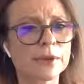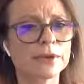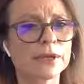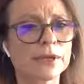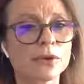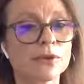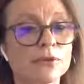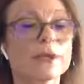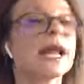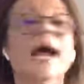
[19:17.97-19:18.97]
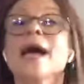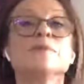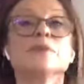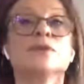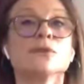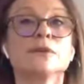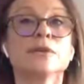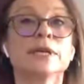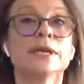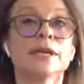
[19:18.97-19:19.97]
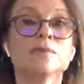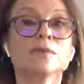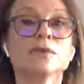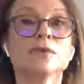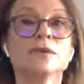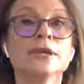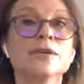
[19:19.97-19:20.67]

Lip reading: rather than getting over it. Absolutely, absolutely.